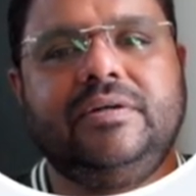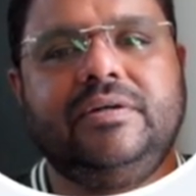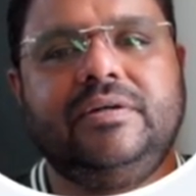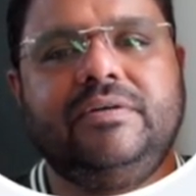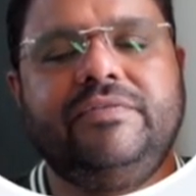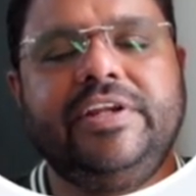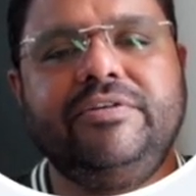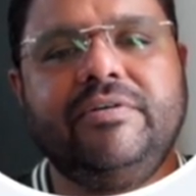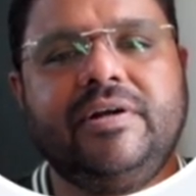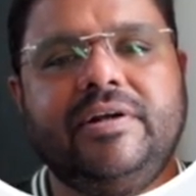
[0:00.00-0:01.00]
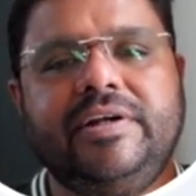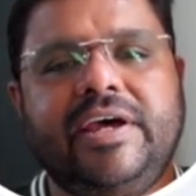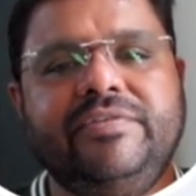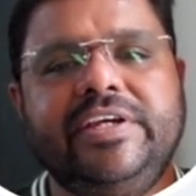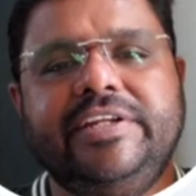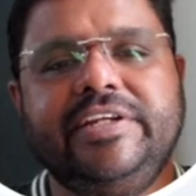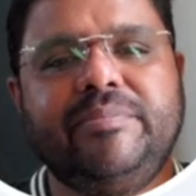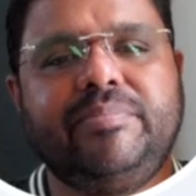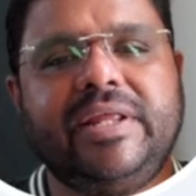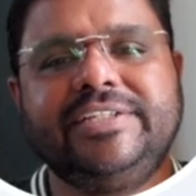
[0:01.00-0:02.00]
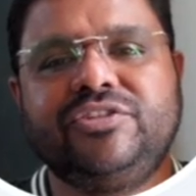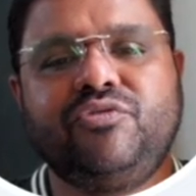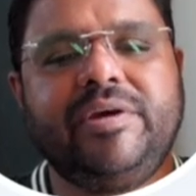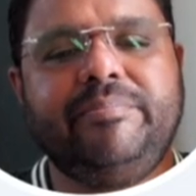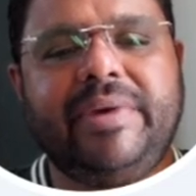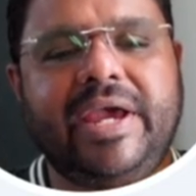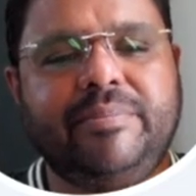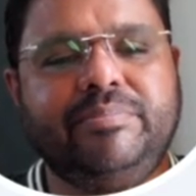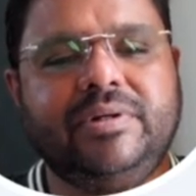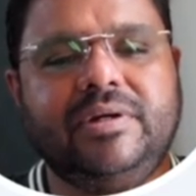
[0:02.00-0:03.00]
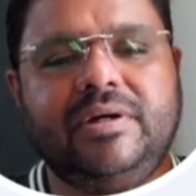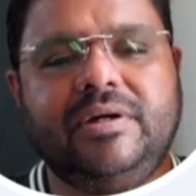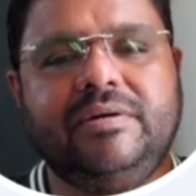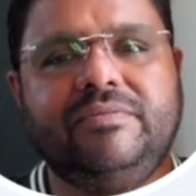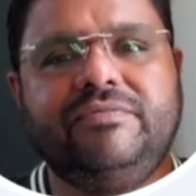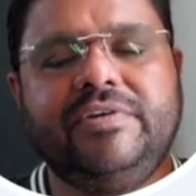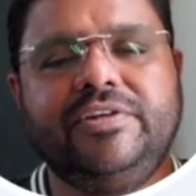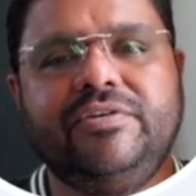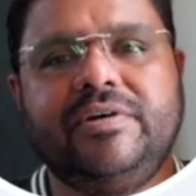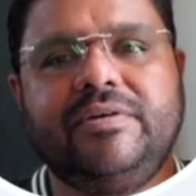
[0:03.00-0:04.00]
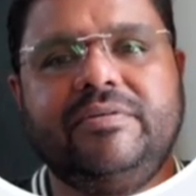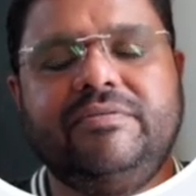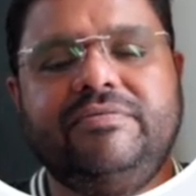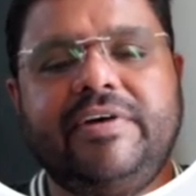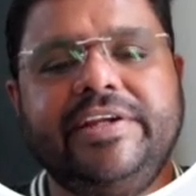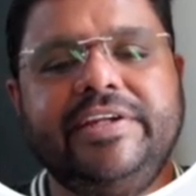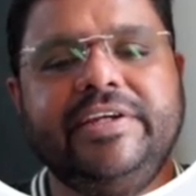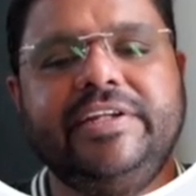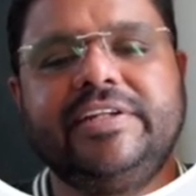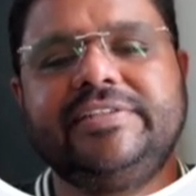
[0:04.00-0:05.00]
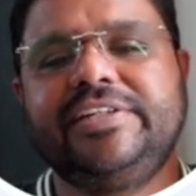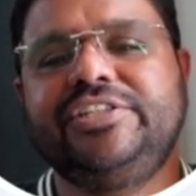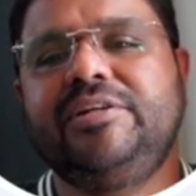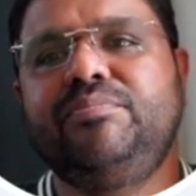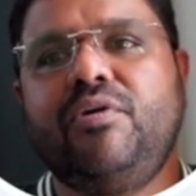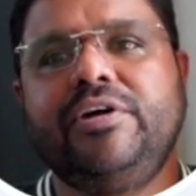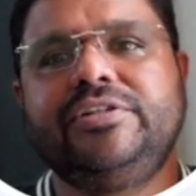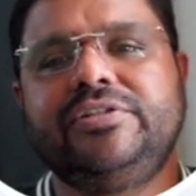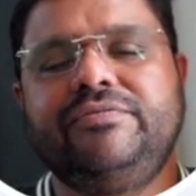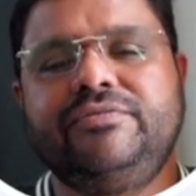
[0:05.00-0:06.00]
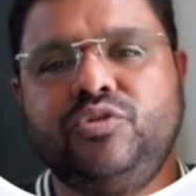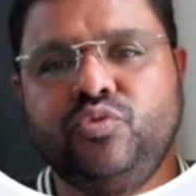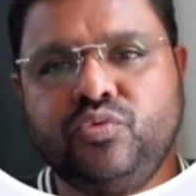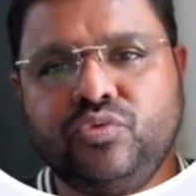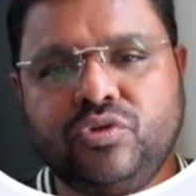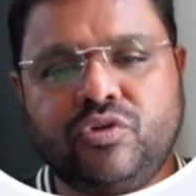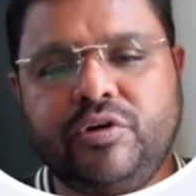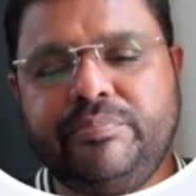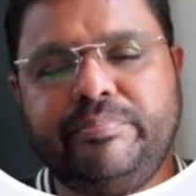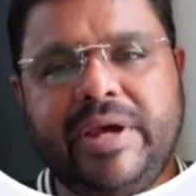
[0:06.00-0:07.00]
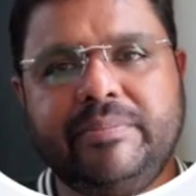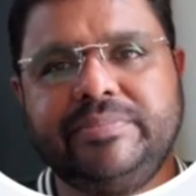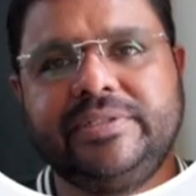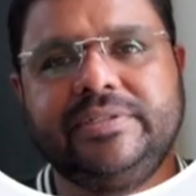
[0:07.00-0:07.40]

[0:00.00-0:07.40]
When you are navigating a place through a map, when you are finding intersection points of two road maps,